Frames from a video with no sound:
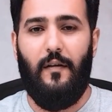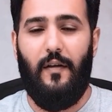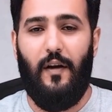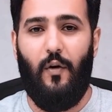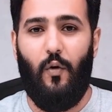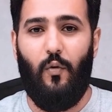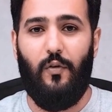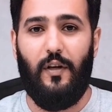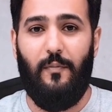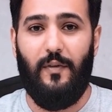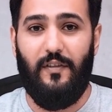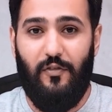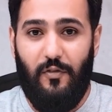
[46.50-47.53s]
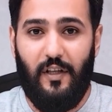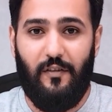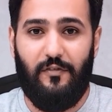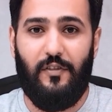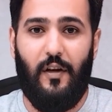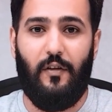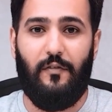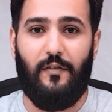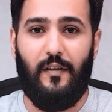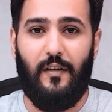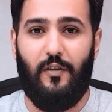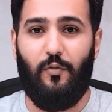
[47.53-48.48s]
the only mystery I've solved
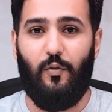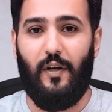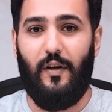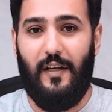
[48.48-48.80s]
is where